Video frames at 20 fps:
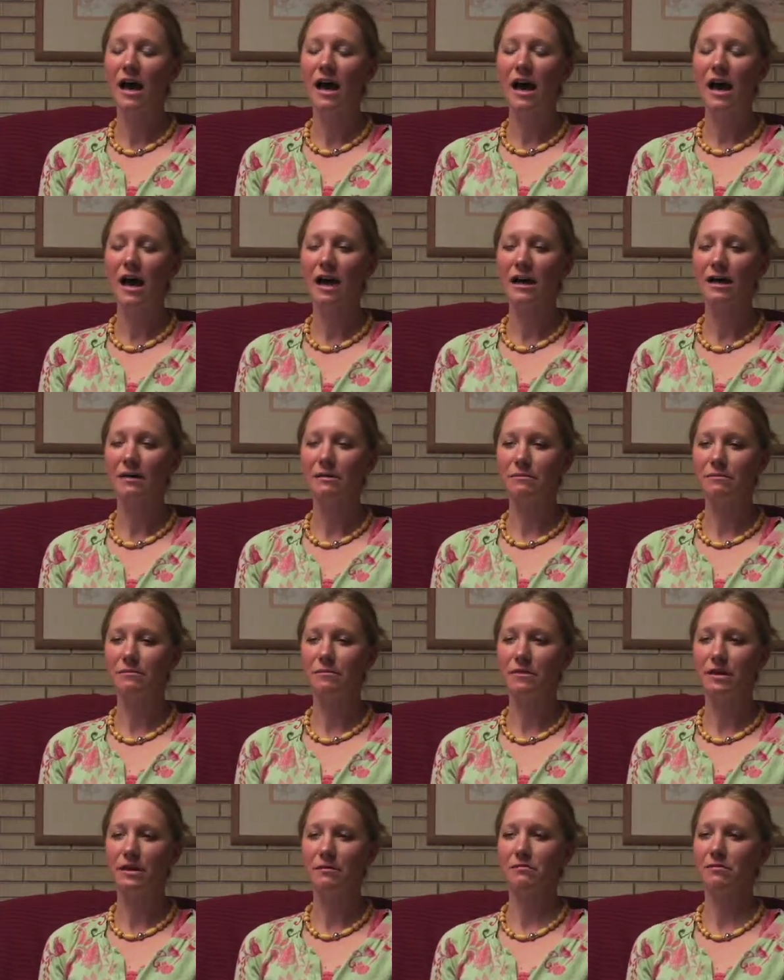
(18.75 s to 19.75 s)

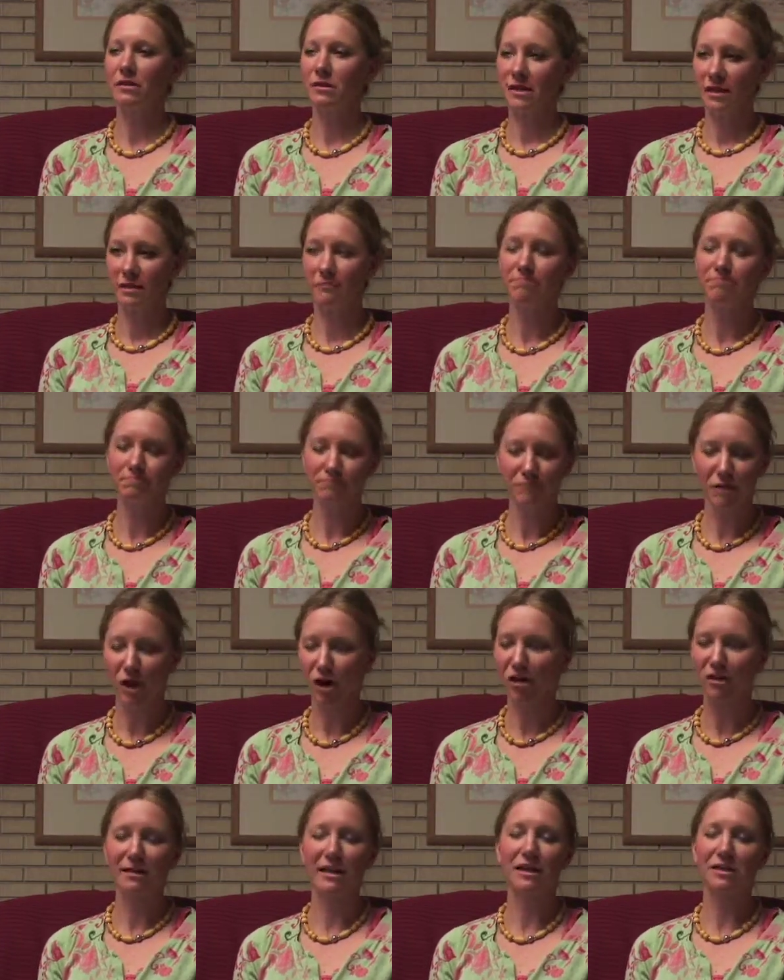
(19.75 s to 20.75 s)
that really
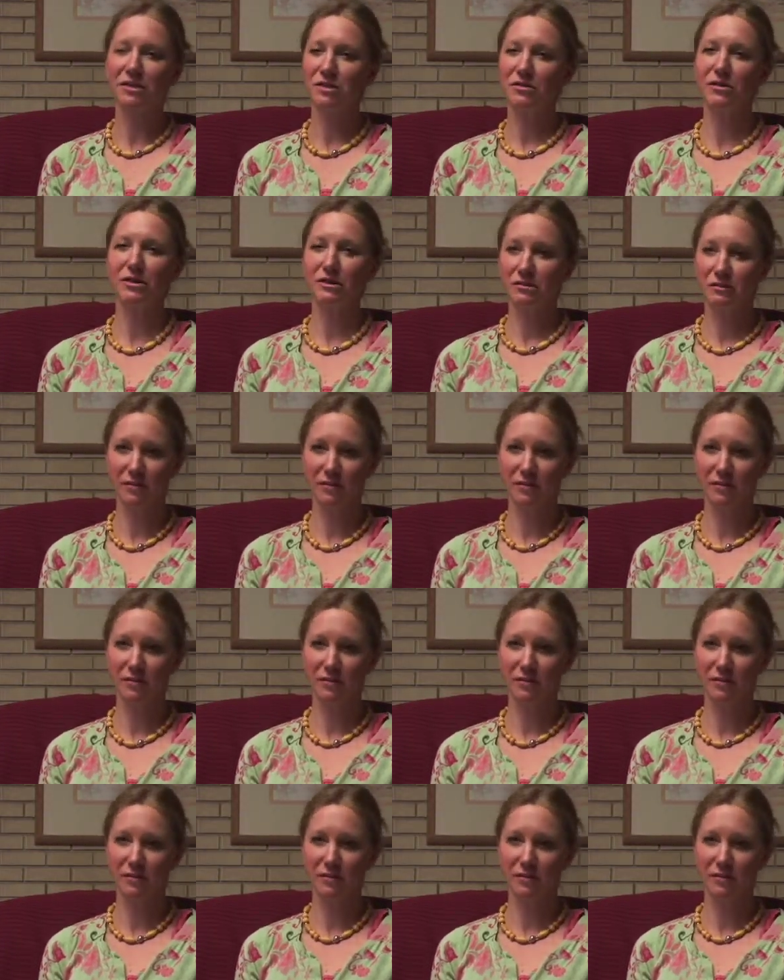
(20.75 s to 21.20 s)
called out to us.